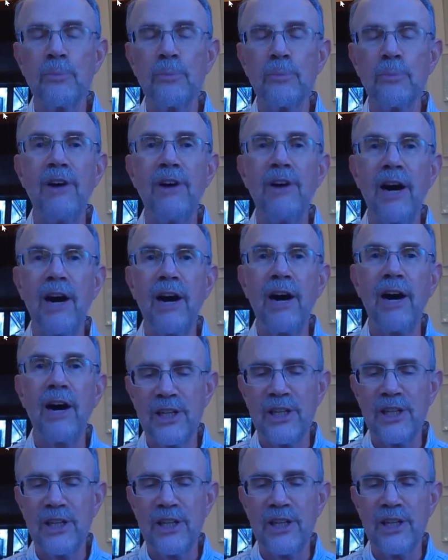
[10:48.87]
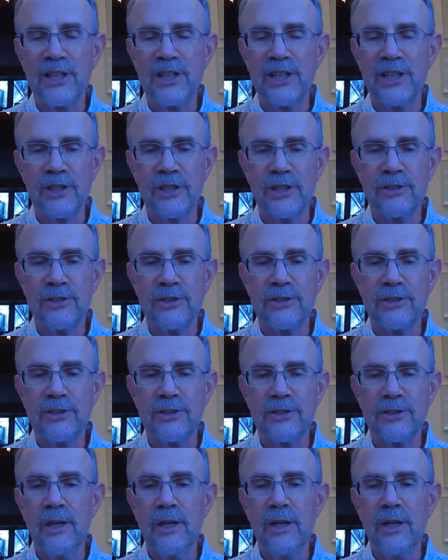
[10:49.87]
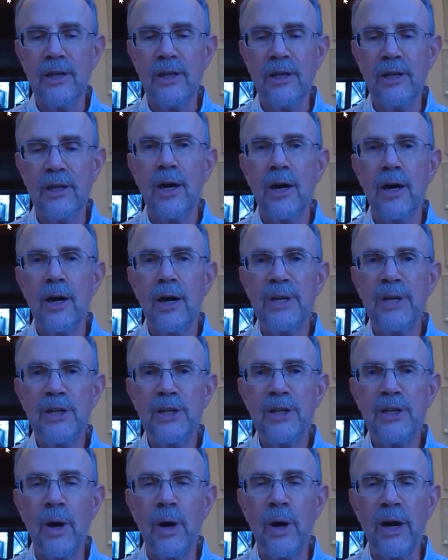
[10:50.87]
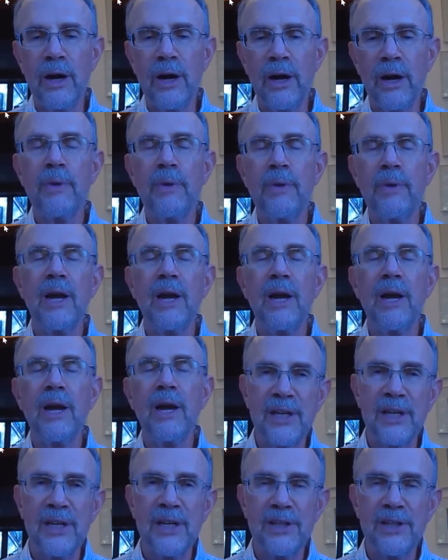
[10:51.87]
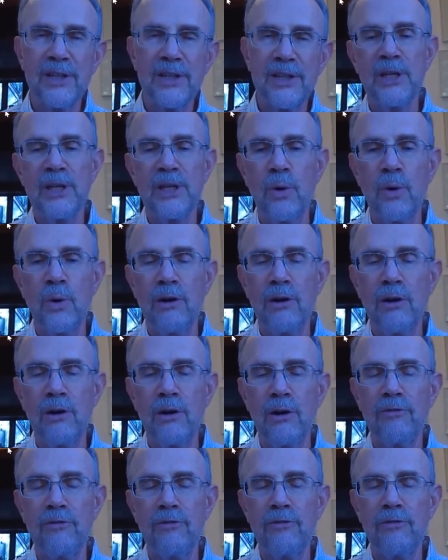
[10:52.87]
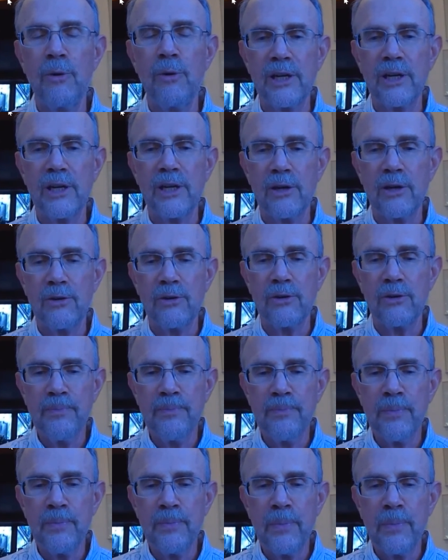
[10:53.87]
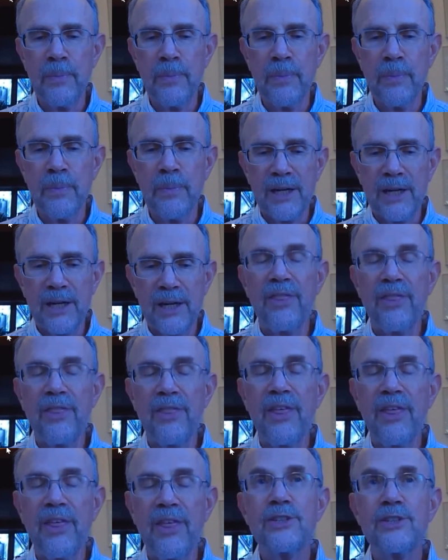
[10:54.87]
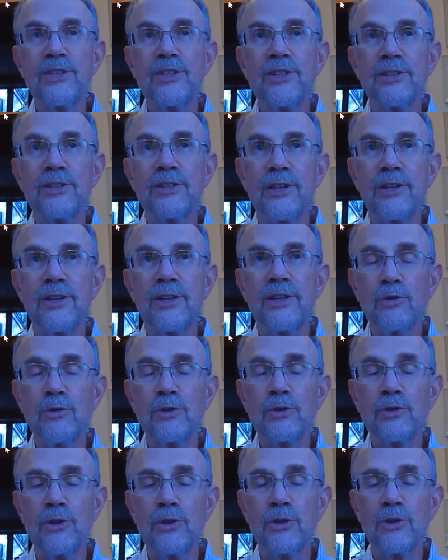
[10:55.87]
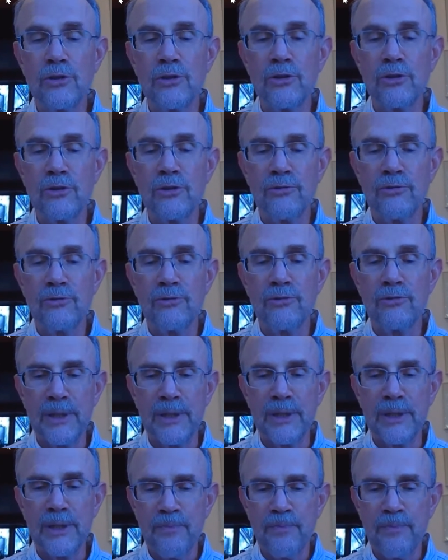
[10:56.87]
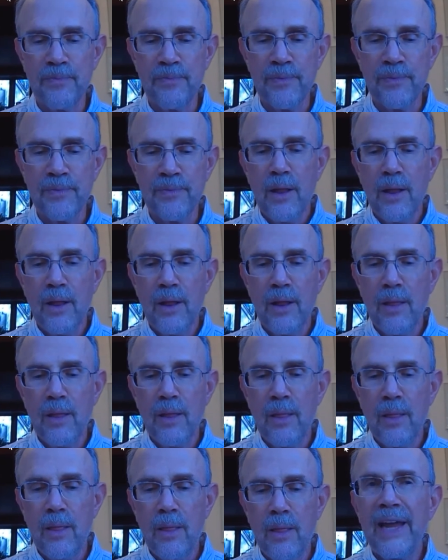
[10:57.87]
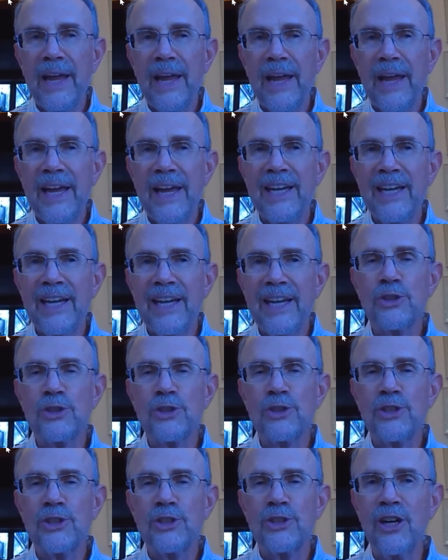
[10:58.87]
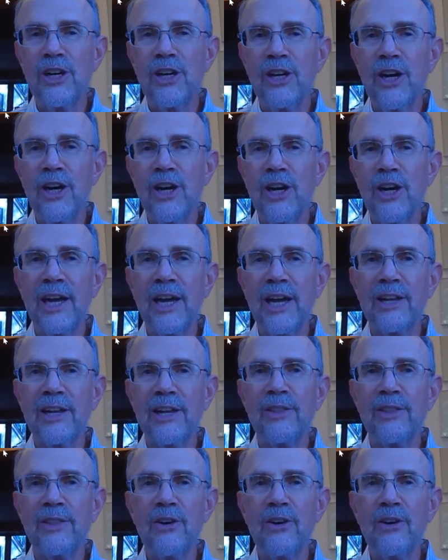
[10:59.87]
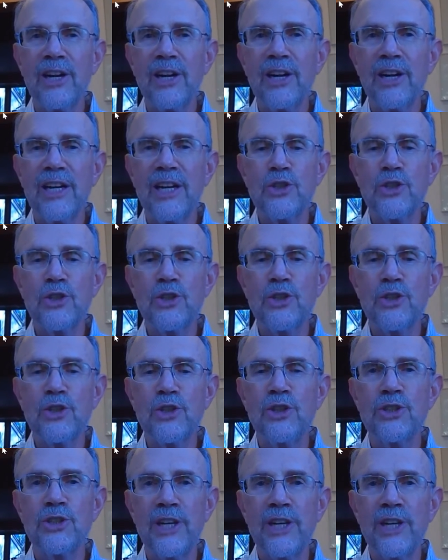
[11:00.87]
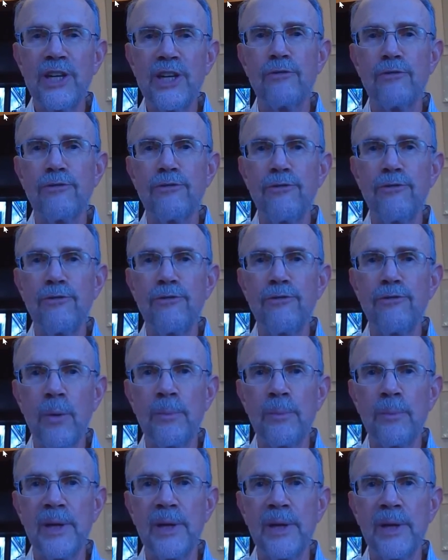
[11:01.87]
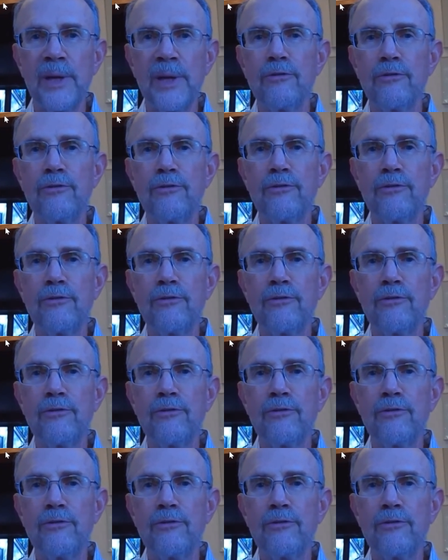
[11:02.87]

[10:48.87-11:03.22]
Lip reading: several other B vitamins in addition to just B12. I meant to say B12 a moment ago there, but those are the true vitamins. It's interesting to note that there is no set